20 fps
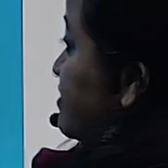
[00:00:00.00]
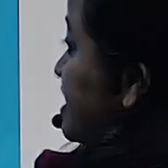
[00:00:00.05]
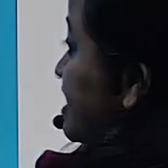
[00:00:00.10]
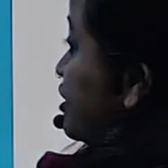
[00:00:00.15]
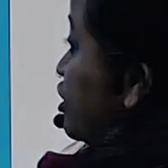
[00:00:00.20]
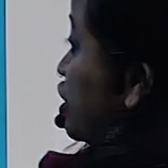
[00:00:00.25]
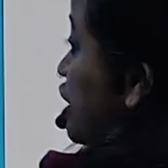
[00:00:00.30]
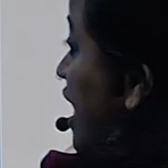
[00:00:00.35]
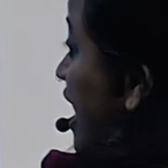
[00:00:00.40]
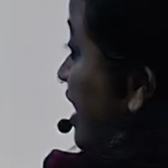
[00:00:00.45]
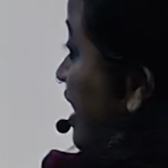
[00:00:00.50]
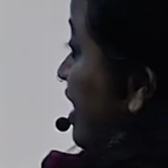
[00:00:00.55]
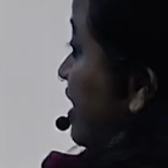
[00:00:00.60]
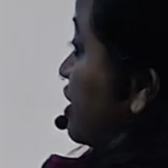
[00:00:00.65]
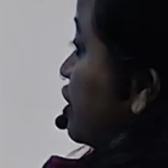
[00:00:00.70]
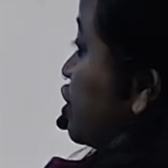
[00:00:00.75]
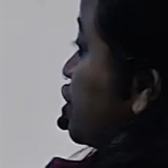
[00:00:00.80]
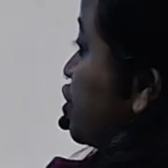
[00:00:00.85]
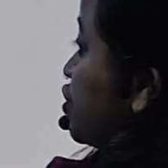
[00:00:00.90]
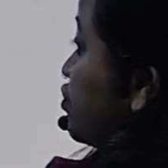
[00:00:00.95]

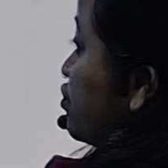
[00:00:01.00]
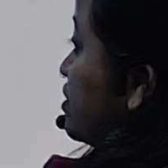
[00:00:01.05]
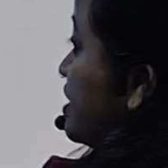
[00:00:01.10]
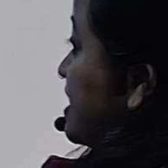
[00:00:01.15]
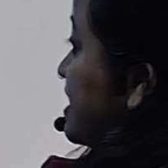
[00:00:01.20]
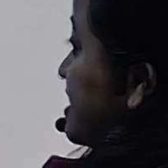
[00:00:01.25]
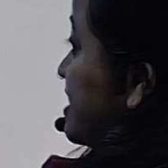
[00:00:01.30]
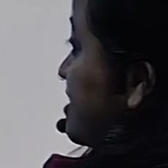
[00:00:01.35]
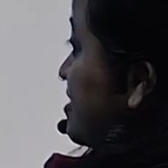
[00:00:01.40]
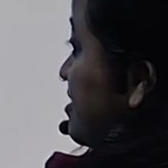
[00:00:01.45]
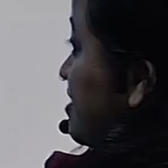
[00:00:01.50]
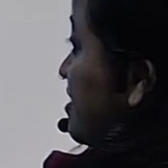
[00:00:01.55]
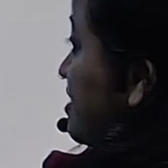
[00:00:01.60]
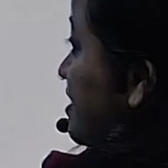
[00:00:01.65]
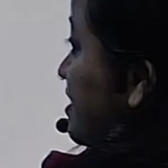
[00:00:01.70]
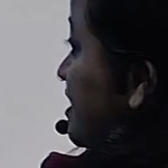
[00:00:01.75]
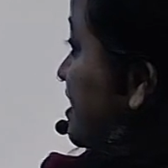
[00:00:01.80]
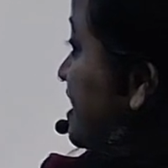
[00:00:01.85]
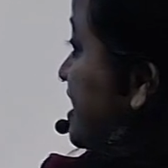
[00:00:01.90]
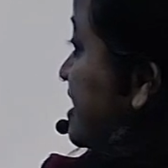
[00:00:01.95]
challenge to
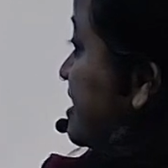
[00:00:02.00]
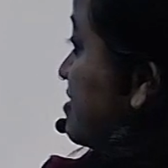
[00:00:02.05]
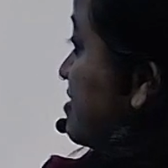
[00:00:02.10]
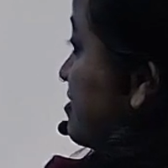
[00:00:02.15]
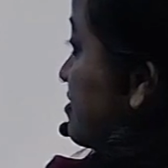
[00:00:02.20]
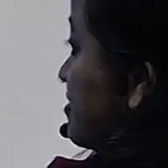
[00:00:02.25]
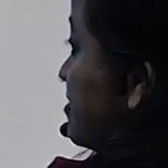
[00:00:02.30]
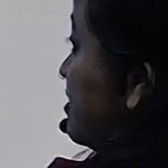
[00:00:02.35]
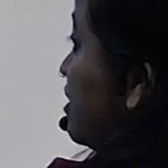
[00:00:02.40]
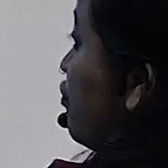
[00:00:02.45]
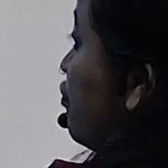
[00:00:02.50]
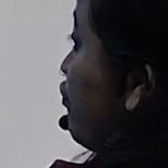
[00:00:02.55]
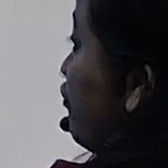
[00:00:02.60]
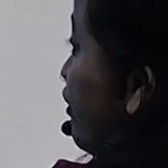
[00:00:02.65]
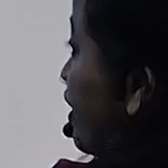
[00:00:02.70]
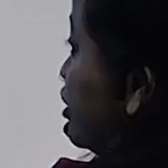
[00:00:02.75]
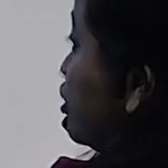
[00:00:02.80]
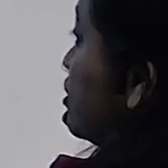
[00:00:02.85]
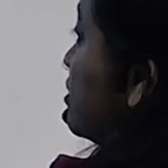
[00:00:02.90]
discern which